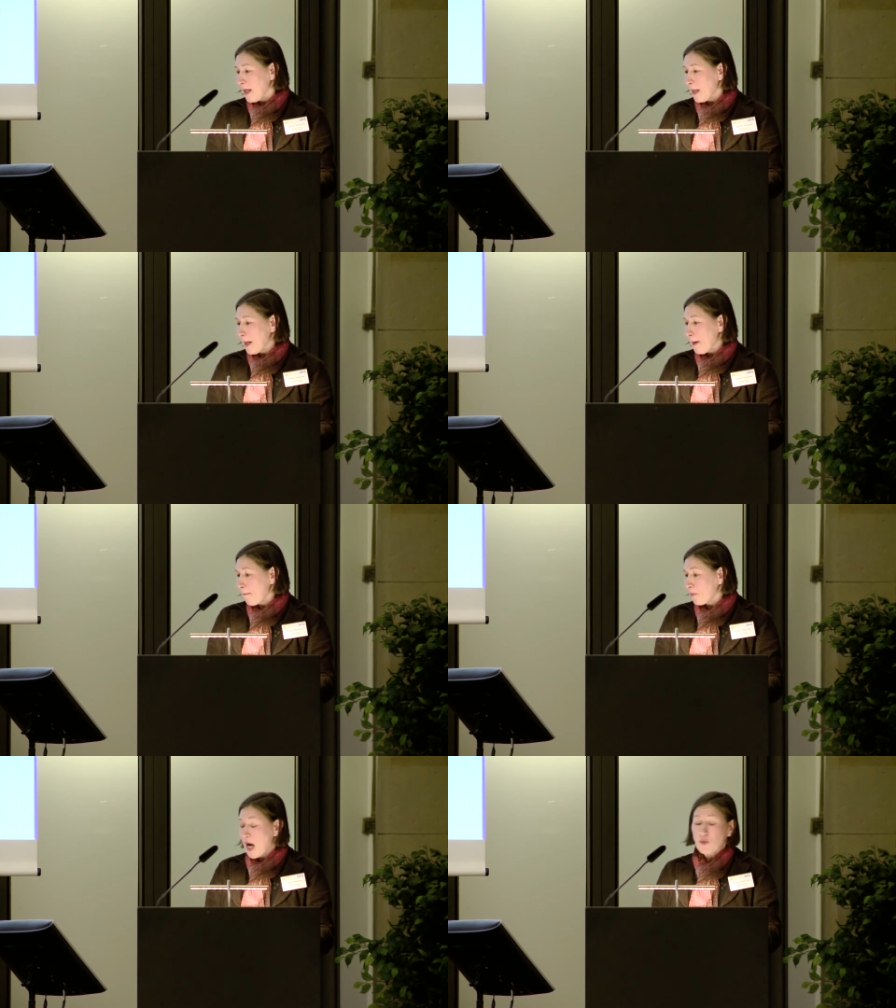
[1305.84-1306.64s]

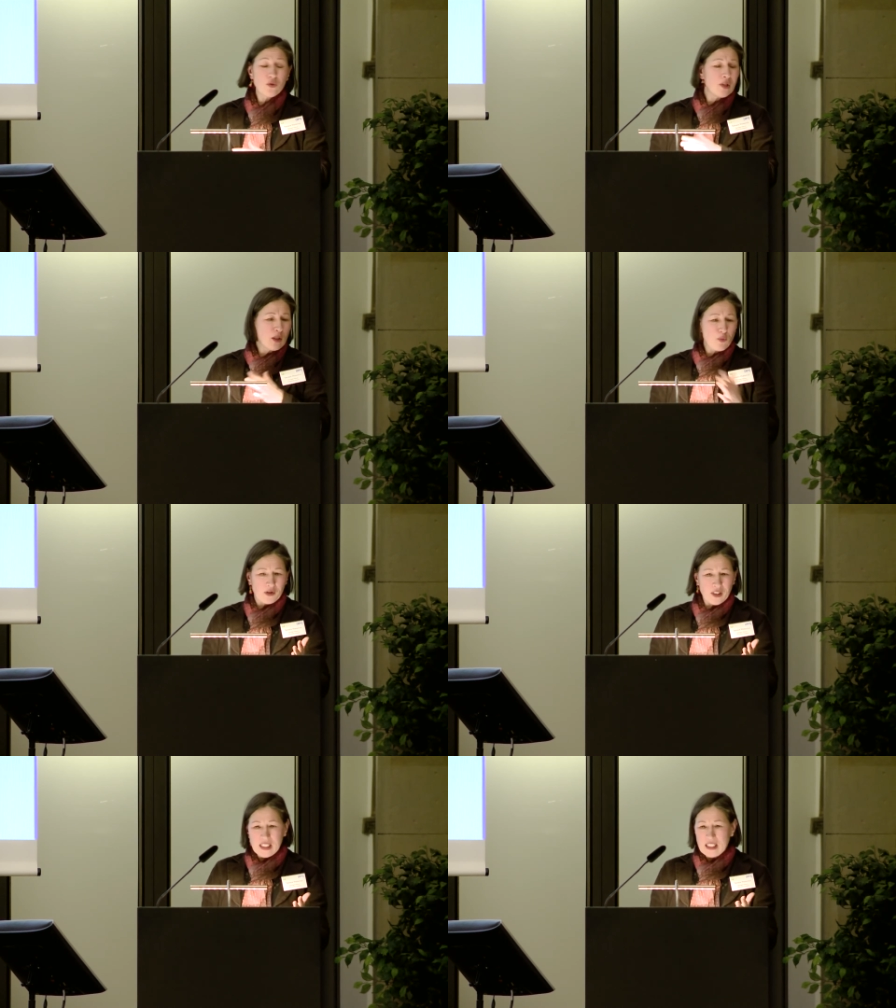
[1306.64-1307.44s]
Um, how do you deal with
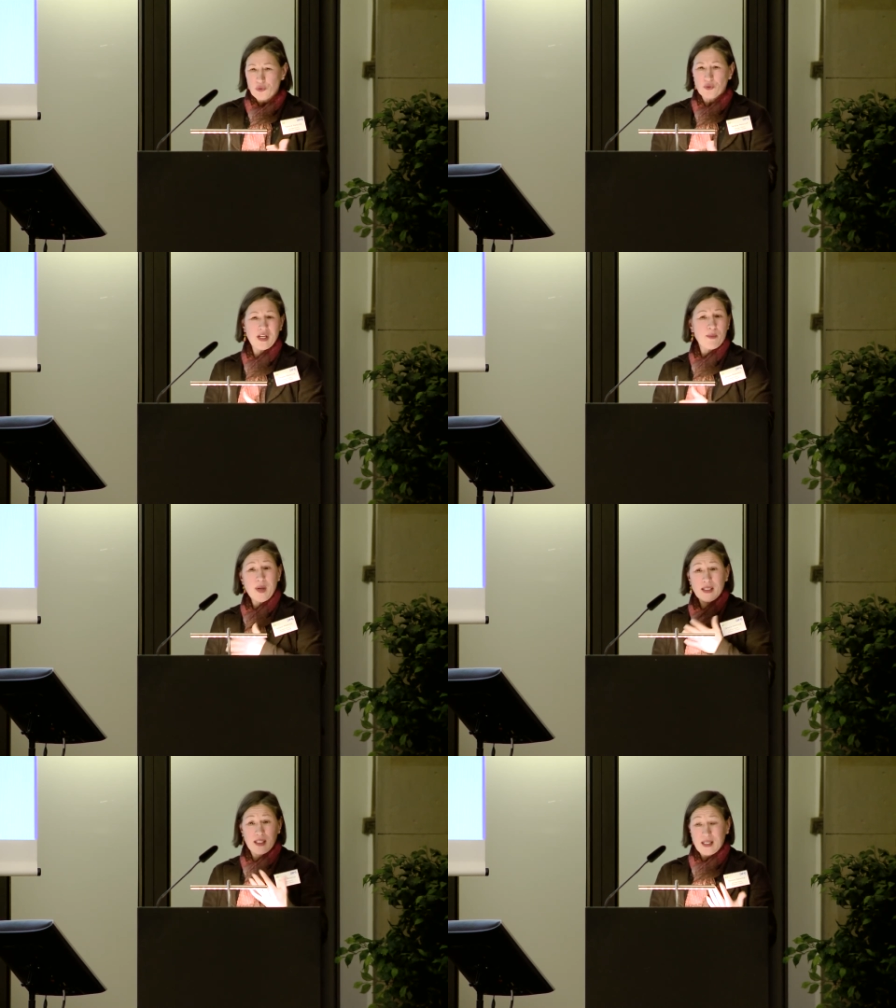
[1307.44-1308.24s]
deceased or
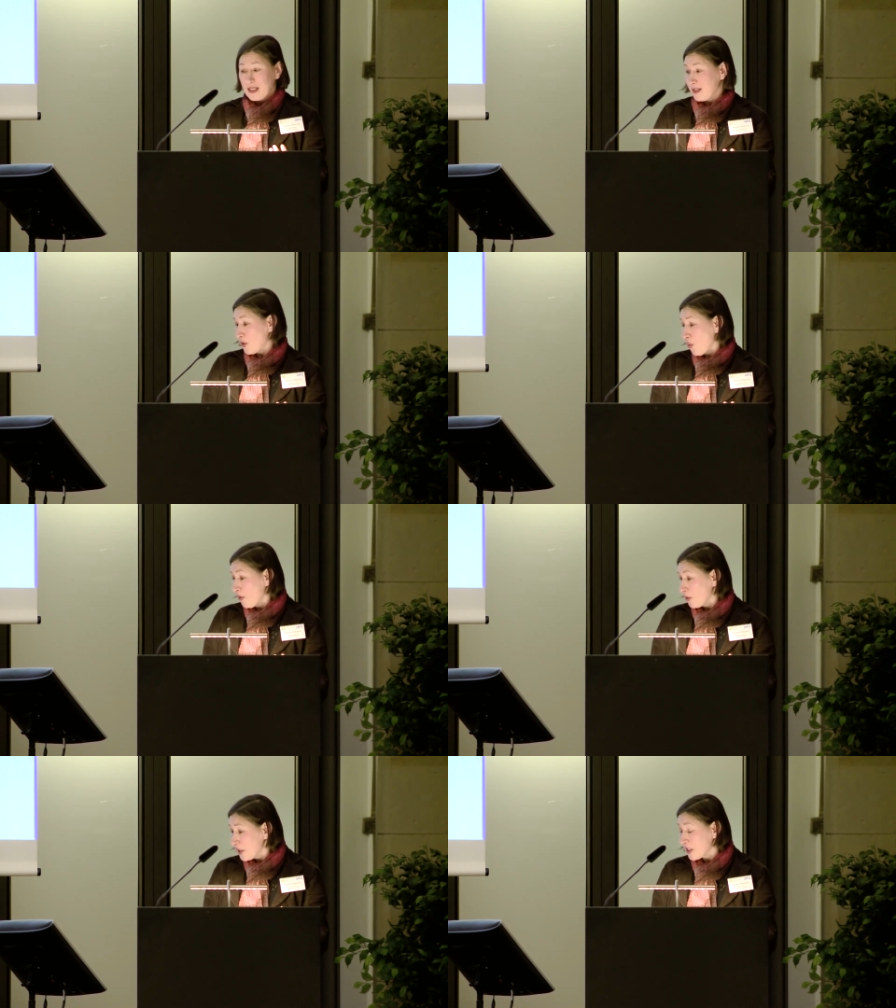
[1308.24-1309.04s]
incapacitated
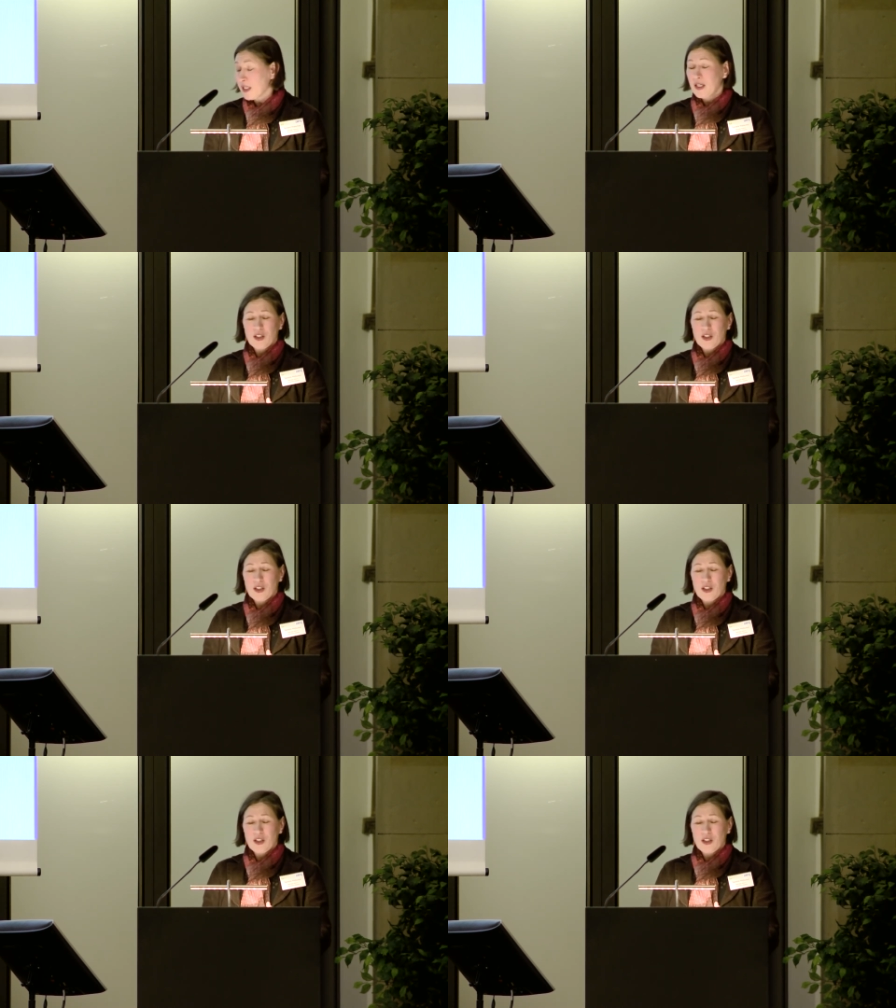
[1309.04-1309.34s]
authors?